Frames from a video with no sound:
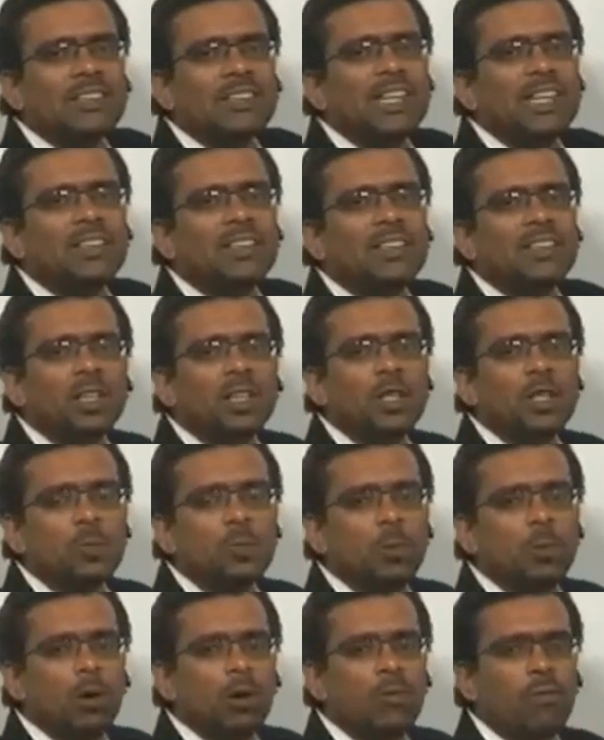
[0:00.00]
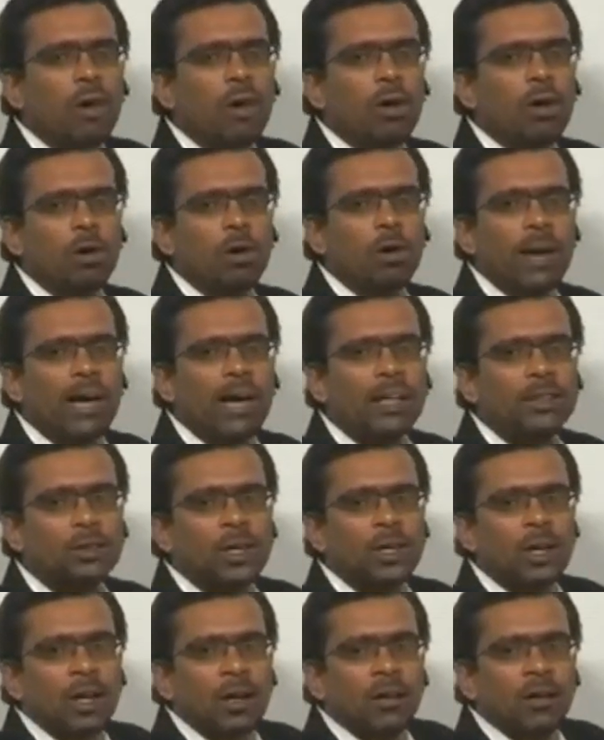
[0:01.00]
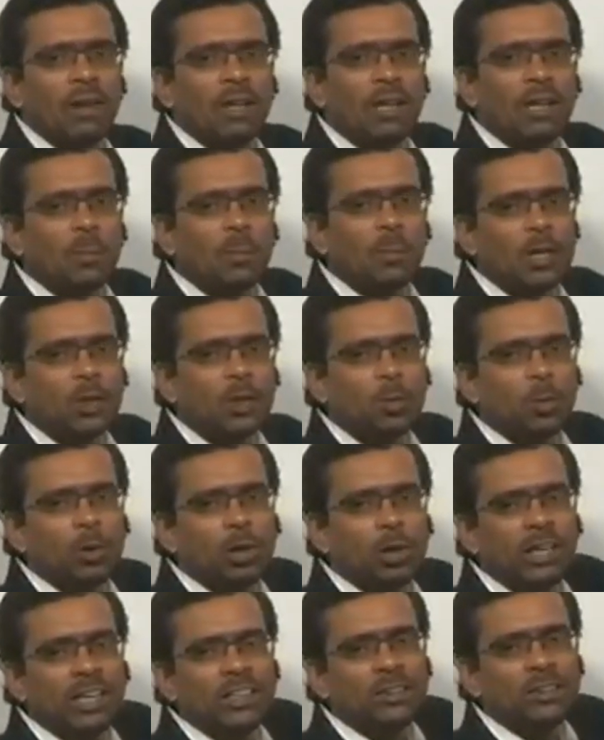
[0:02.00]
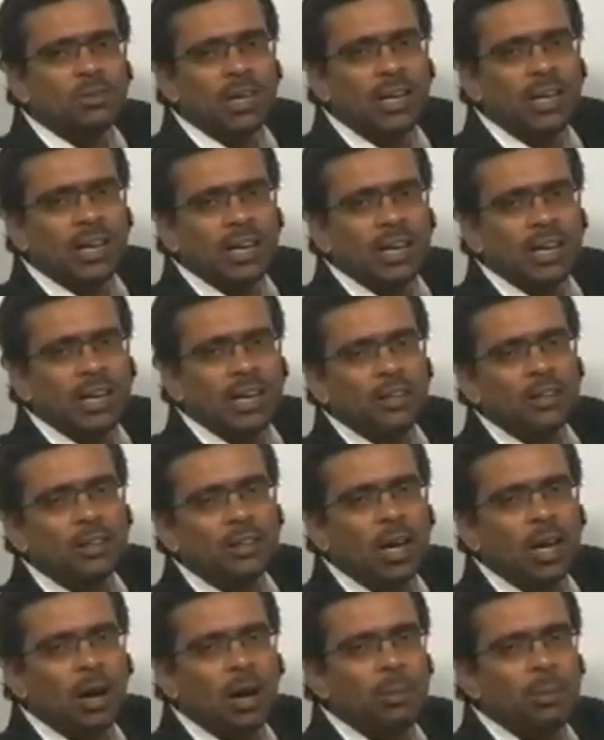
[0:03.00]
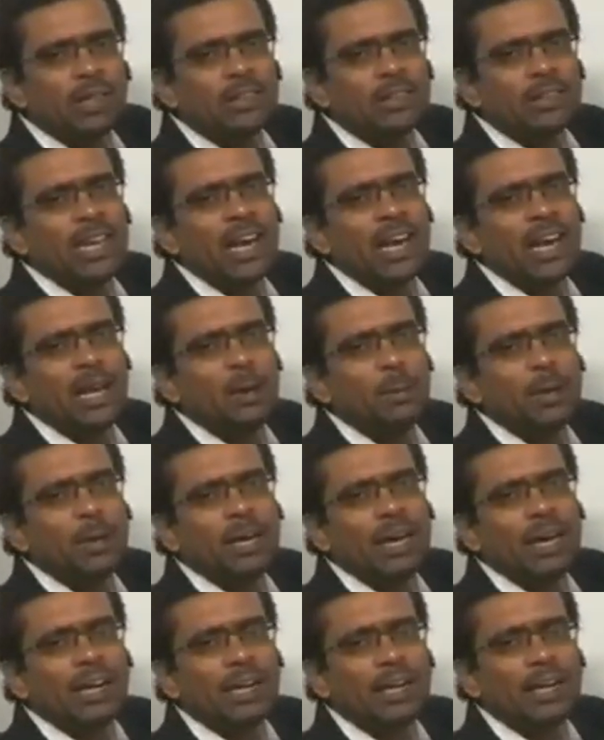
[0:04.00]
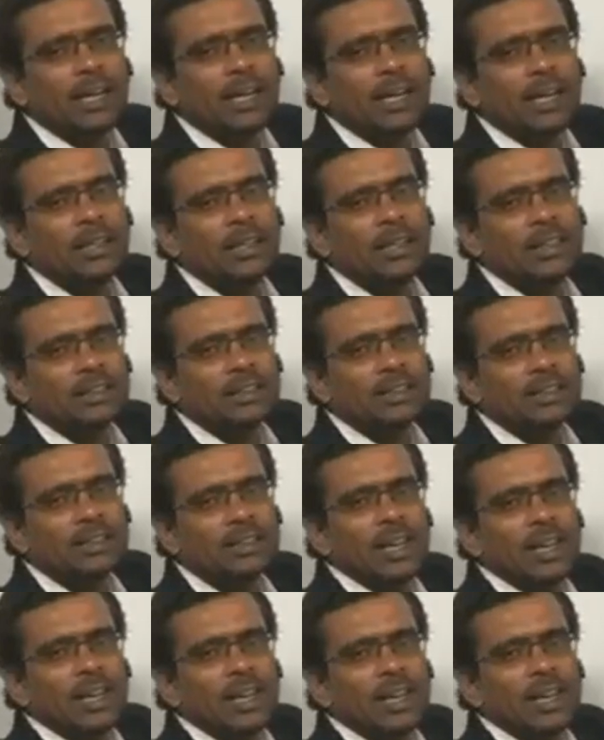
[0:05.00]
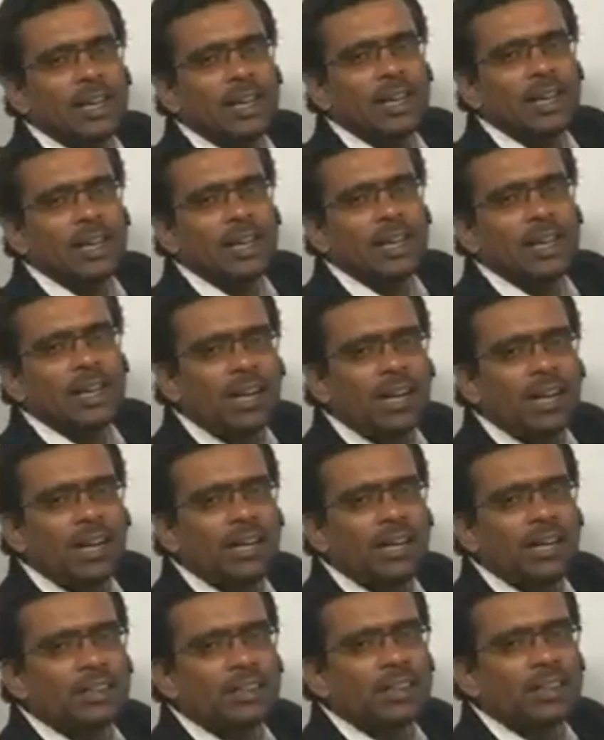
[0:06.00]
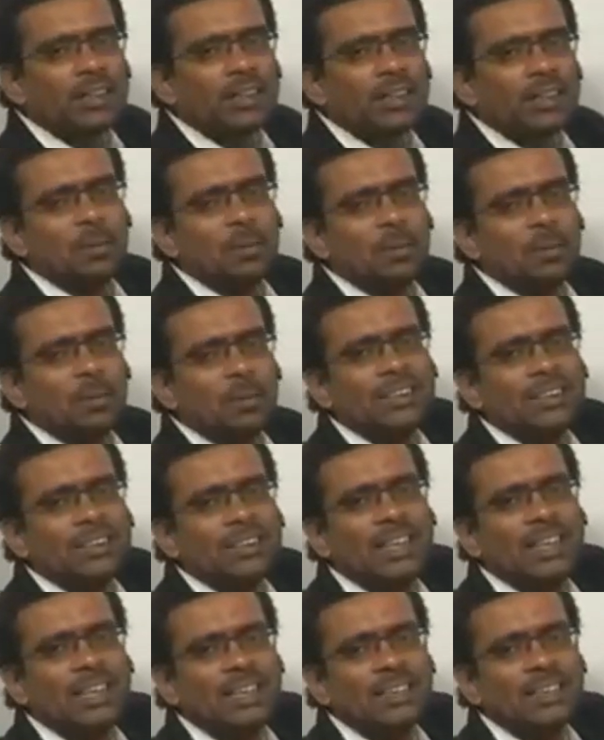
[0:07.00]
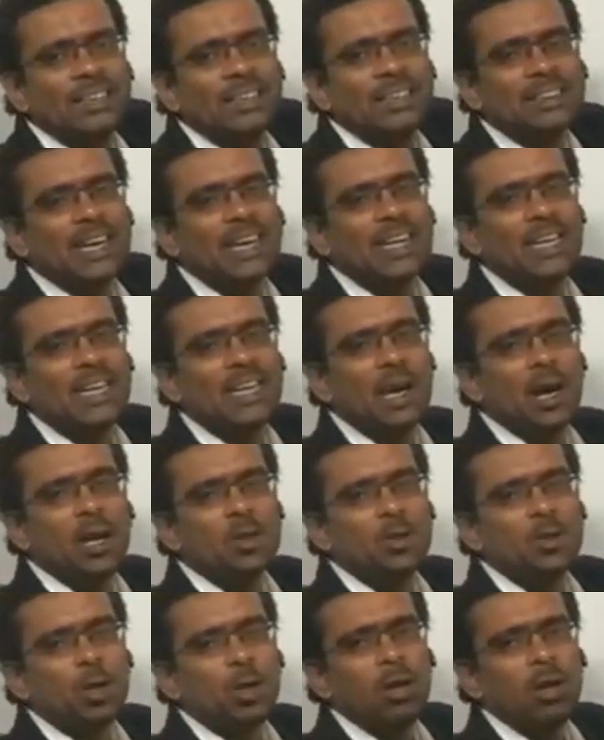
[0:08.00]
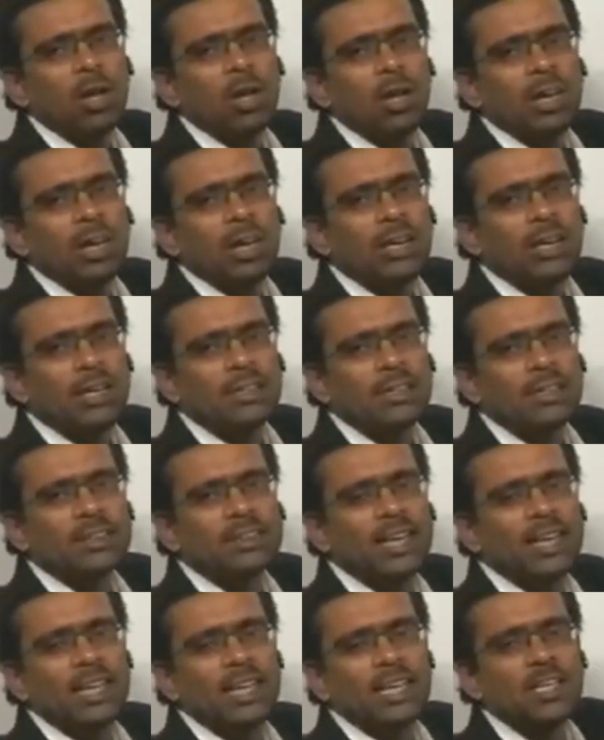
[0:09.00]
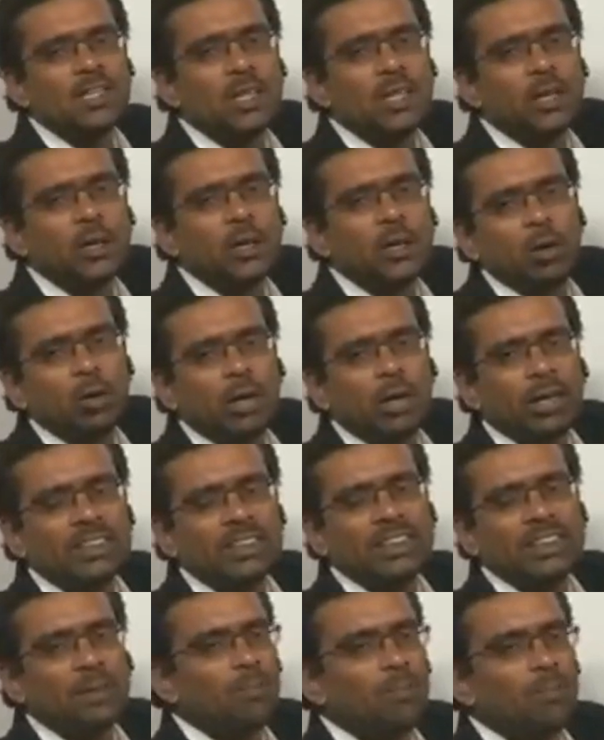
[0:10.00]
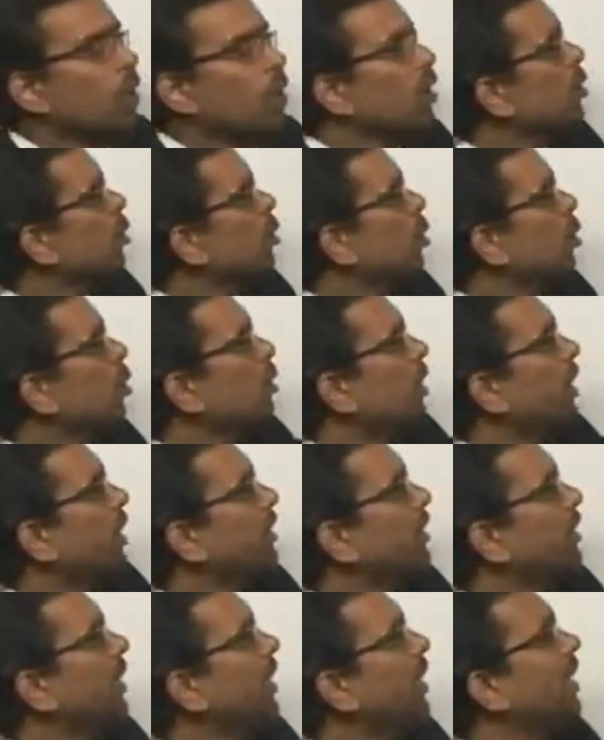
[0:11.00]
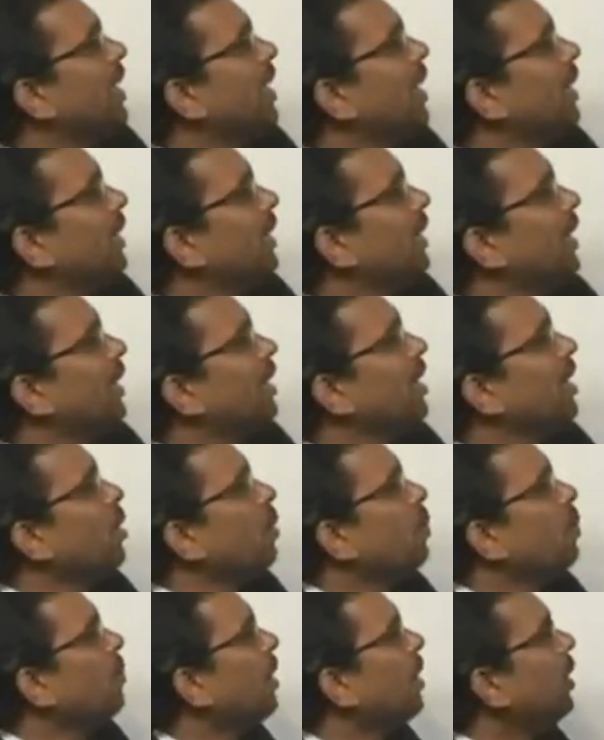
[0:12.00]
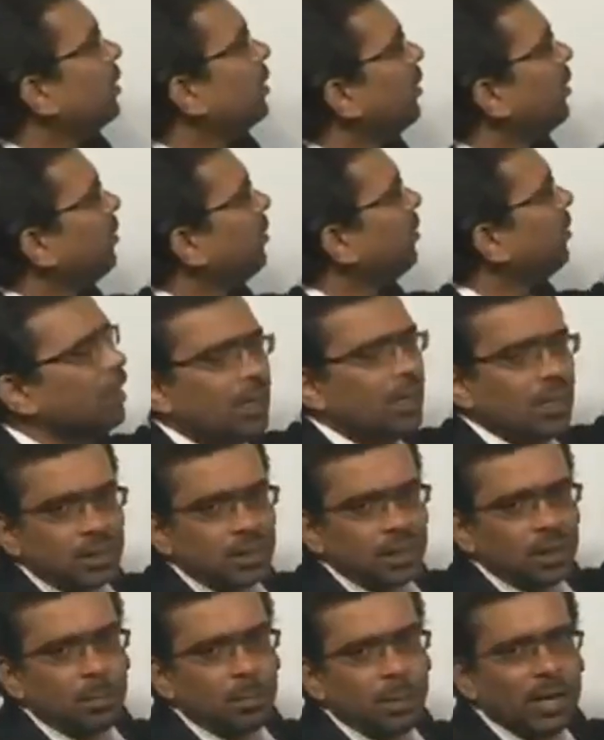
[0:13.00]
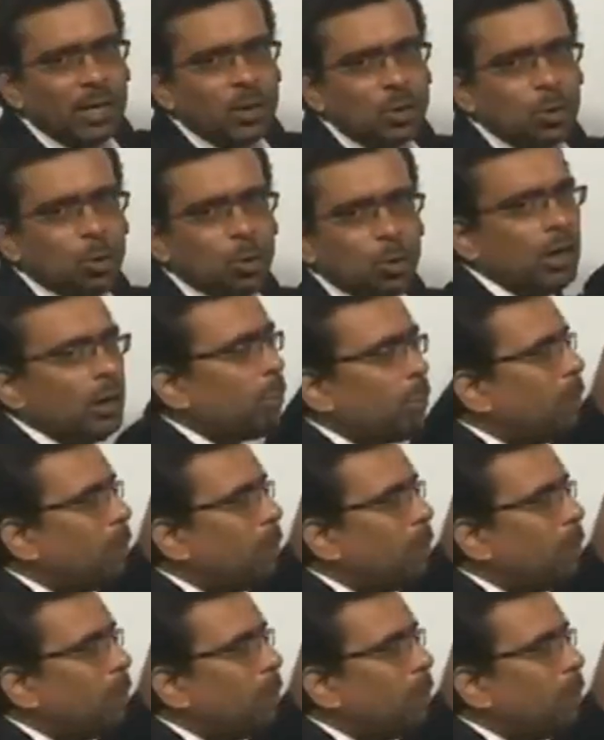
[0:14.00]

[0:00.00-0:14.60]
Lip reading: voltage, this junction is more forward biased. When the base voltage will increase, obviously IB current increases. IB current increases, thereby IC increases, IE also increases. IE is equal to IC. So you can see here that because of